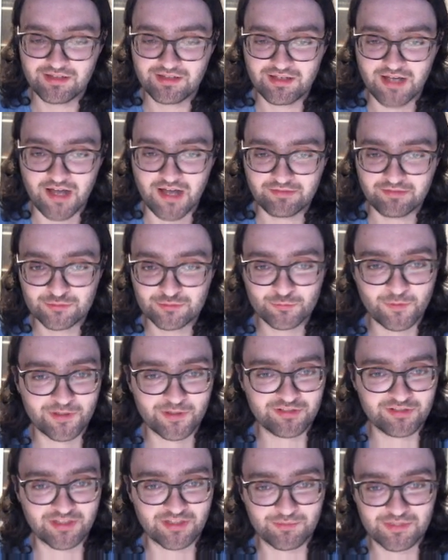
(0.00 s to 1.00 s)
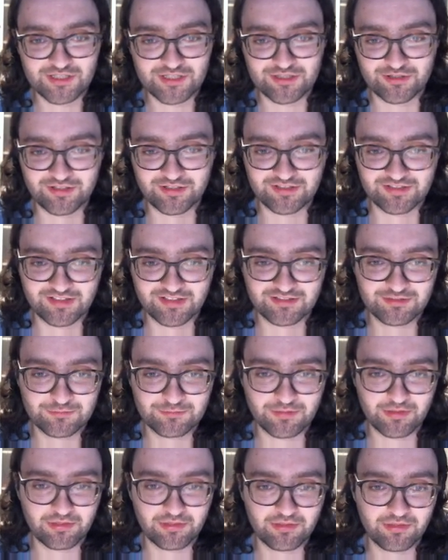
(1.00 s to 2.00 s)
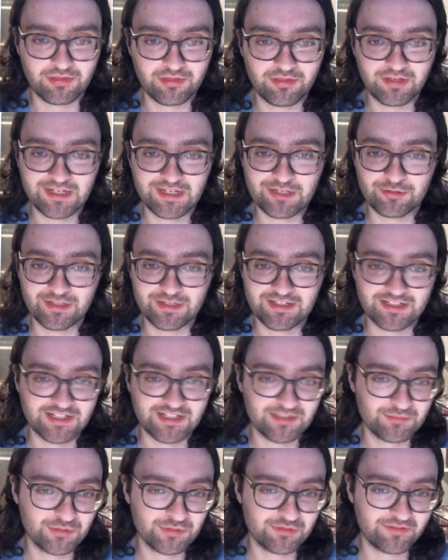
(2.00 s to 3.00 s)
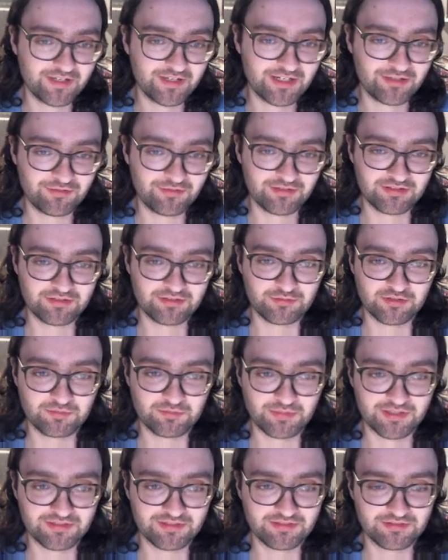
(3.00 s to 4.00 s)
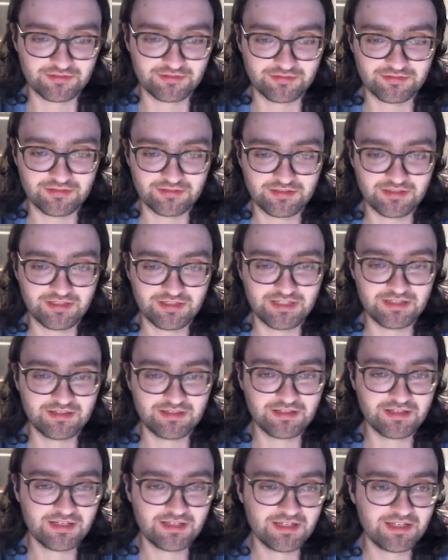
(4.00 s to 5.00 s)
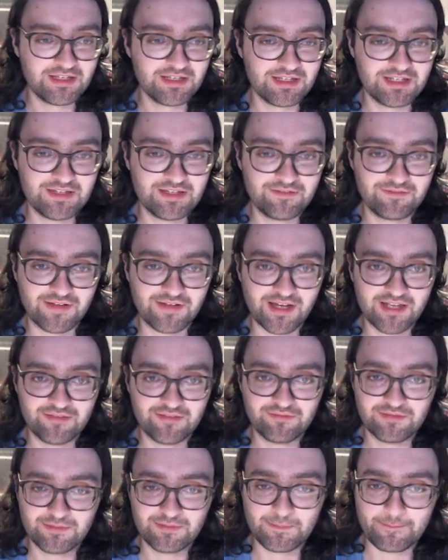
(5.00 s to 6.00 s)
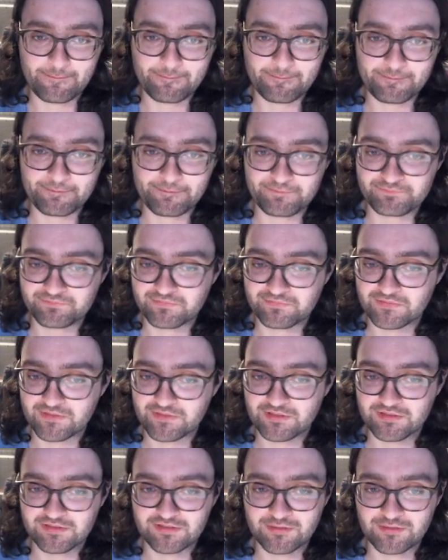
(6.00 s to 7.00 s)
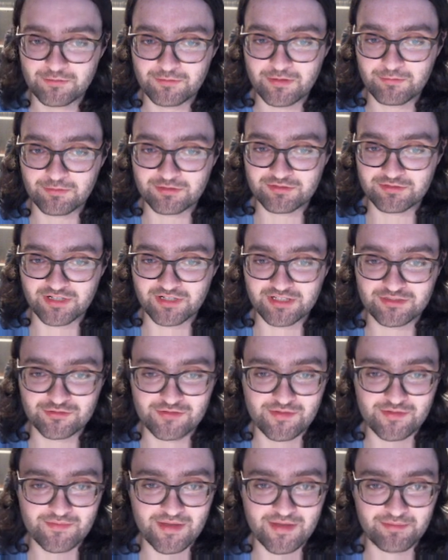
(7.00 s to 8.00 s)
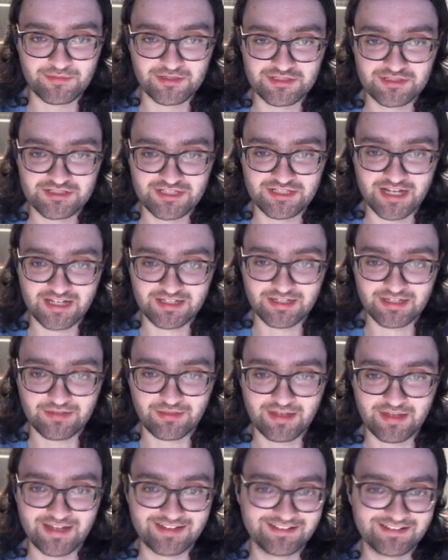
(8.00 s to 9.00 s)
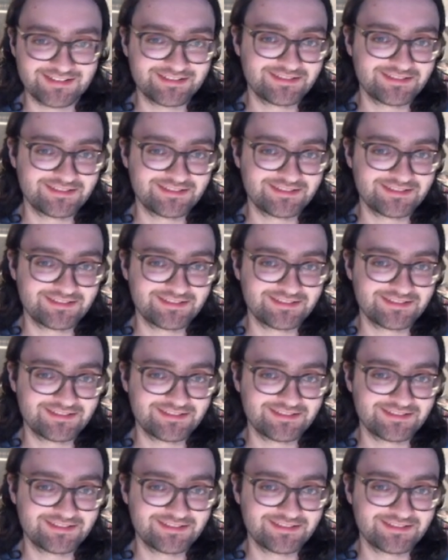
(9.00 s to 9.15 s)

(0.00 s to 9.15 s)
Afterwards, I'm curious as to what the critical move here is in response to e5. So we will try to remember checking that.